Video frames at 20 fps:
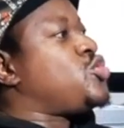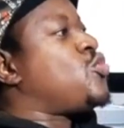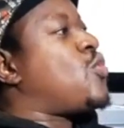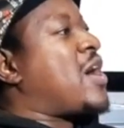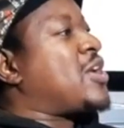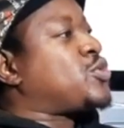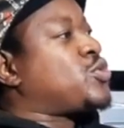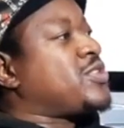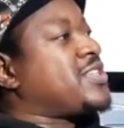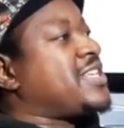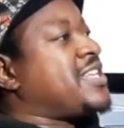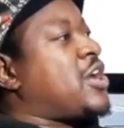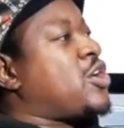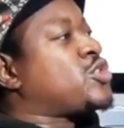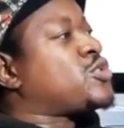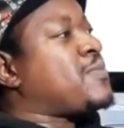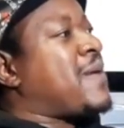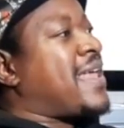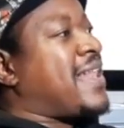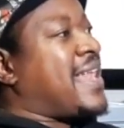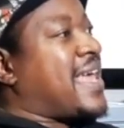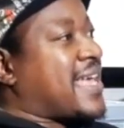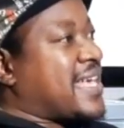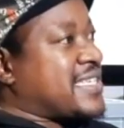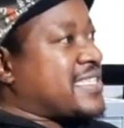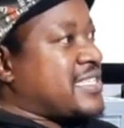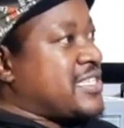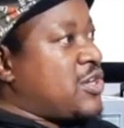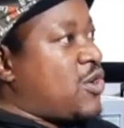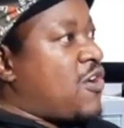you want to denounce my
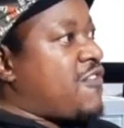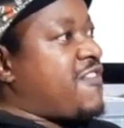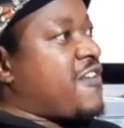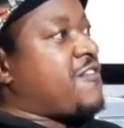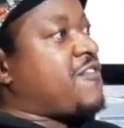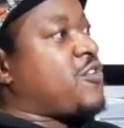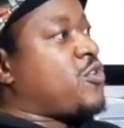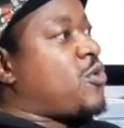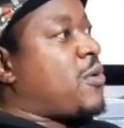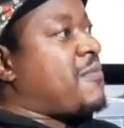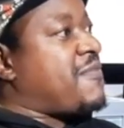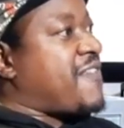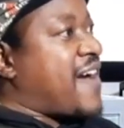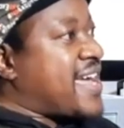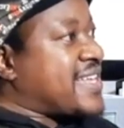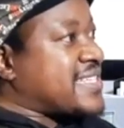legacy of a freedom